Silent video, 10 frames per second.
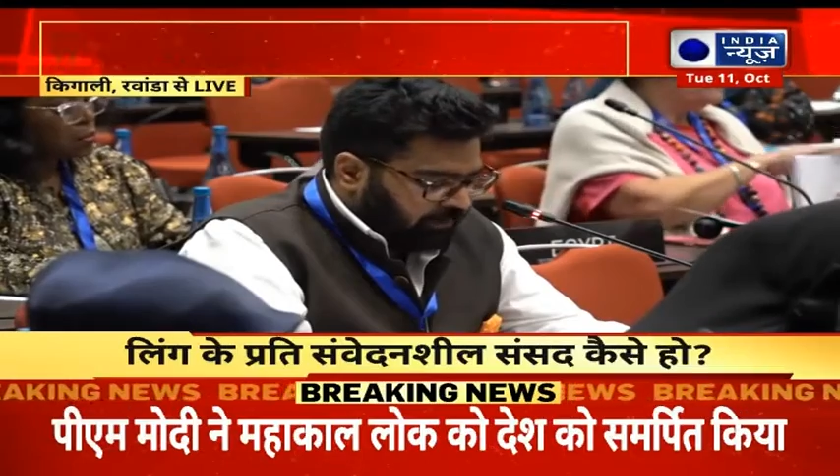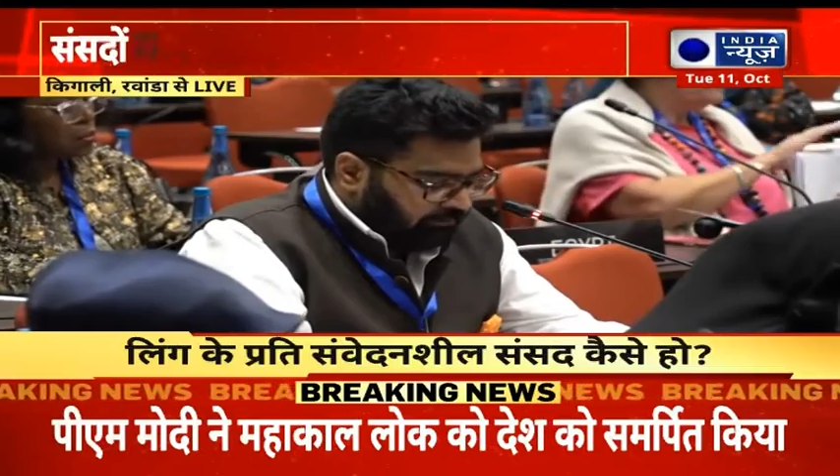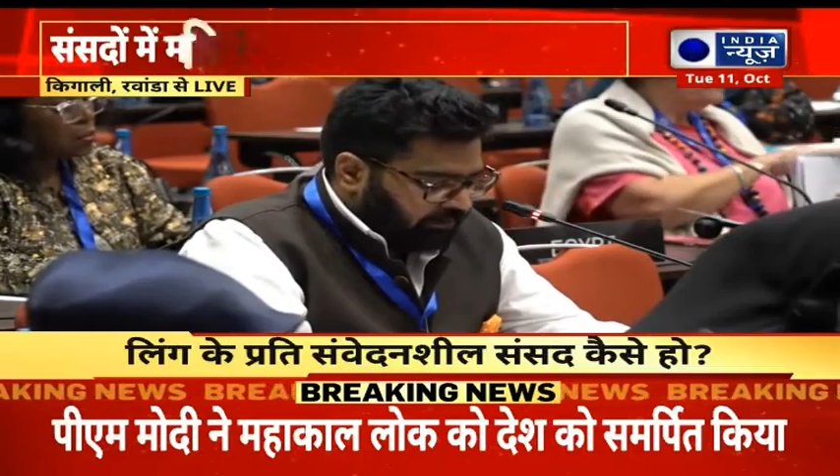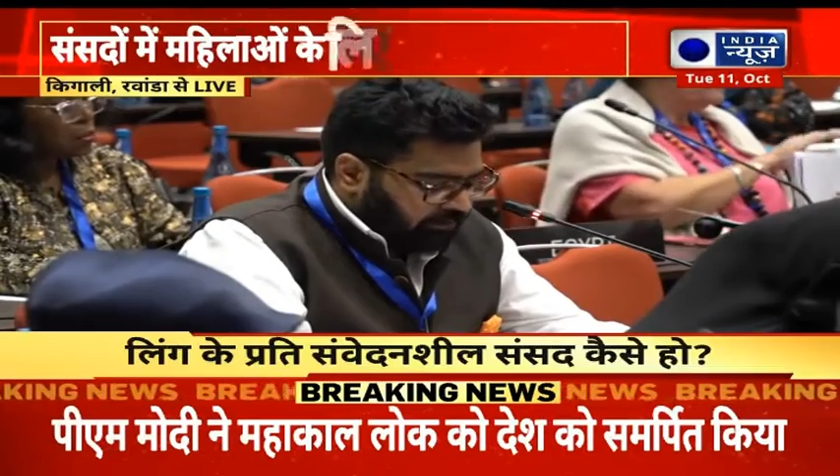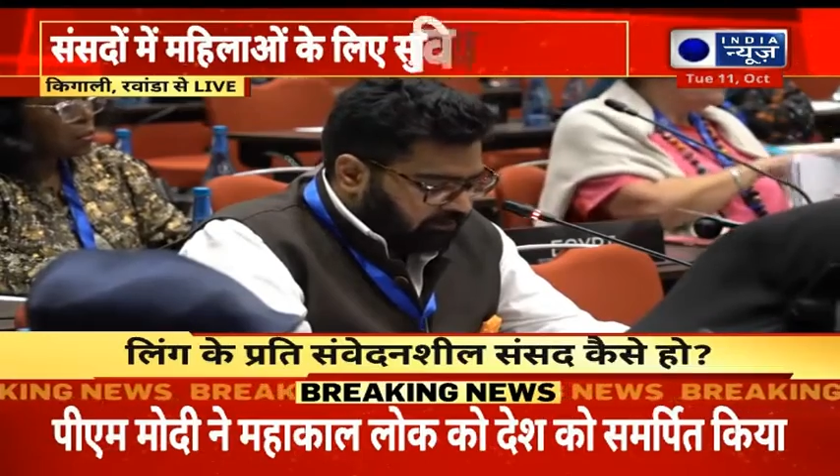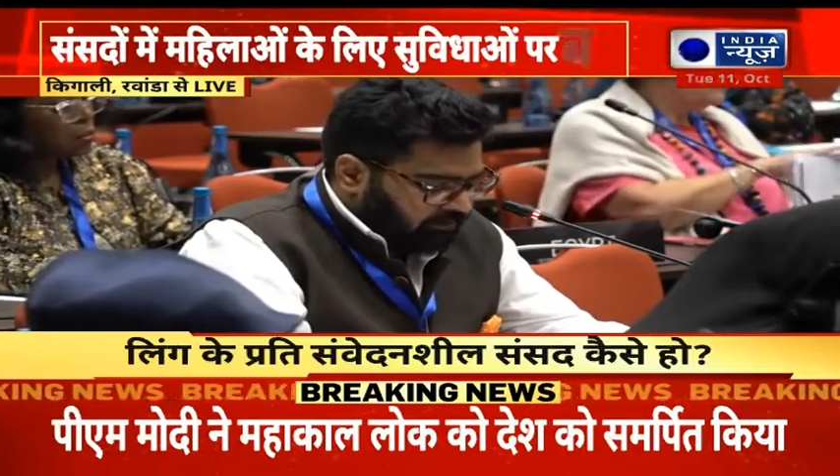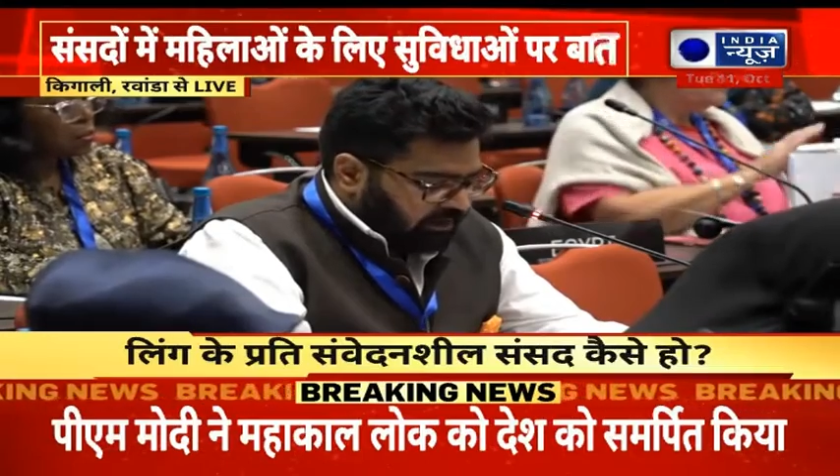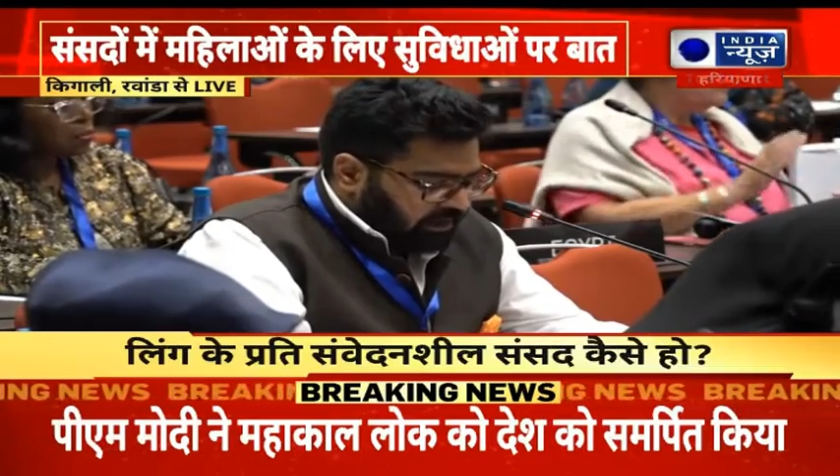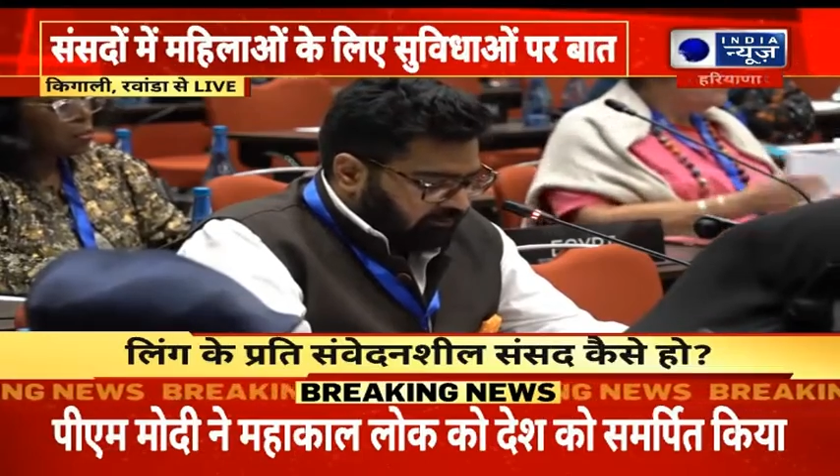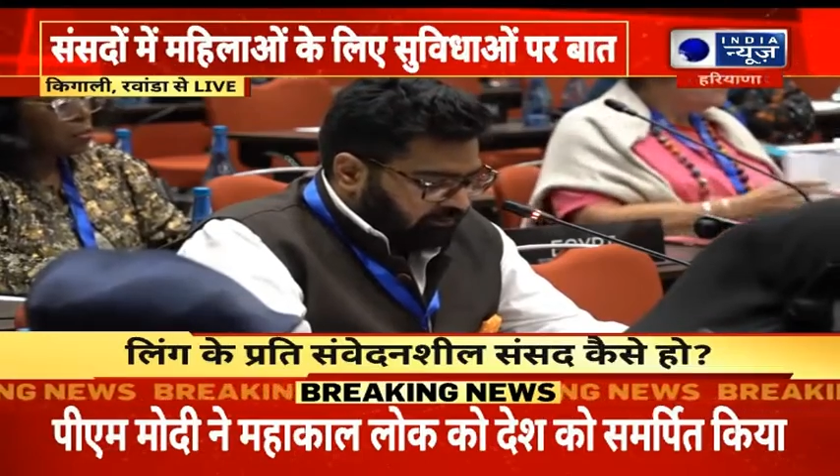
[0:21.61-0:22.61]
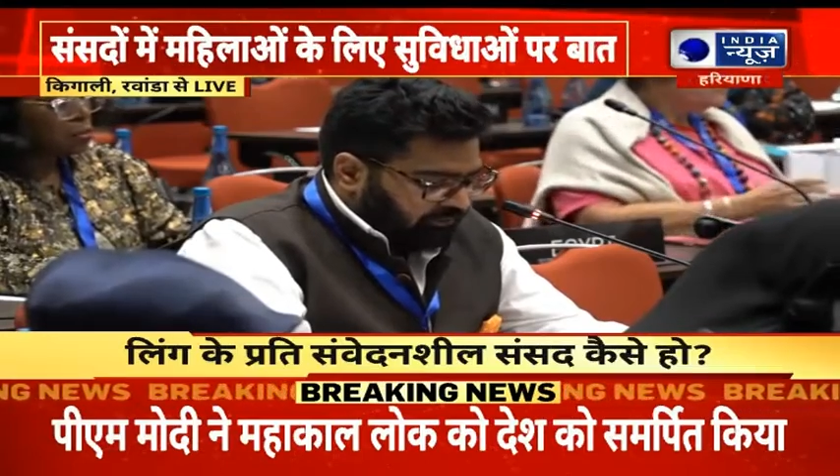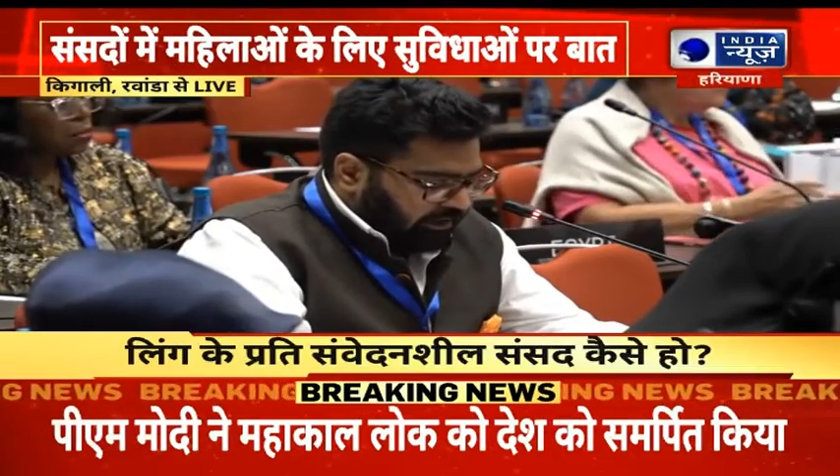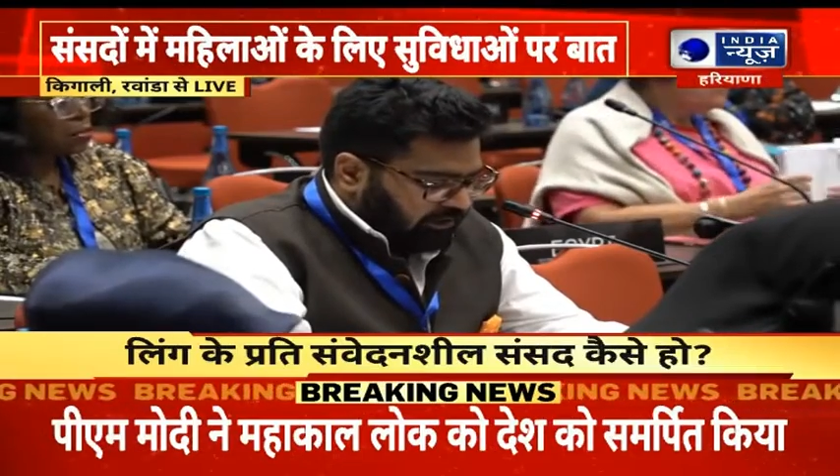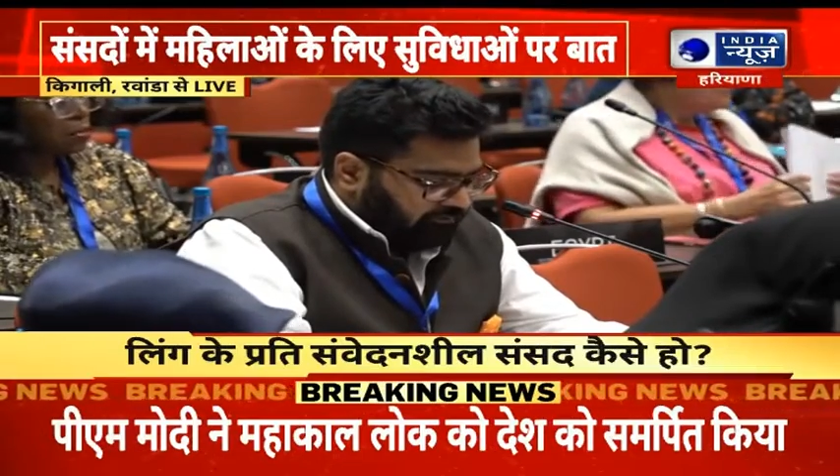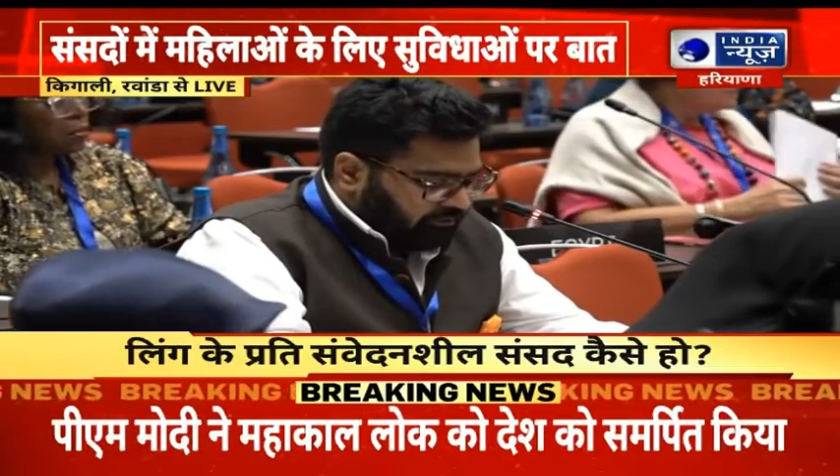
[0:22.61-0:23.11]
constitutional
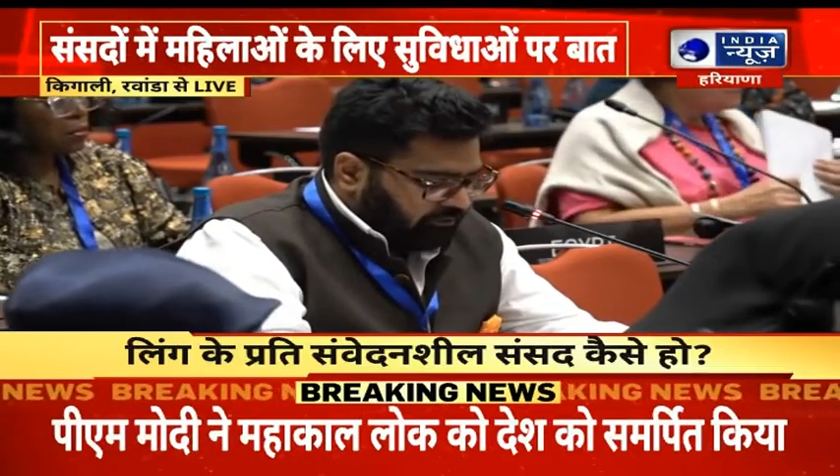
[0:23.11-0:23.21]
amendments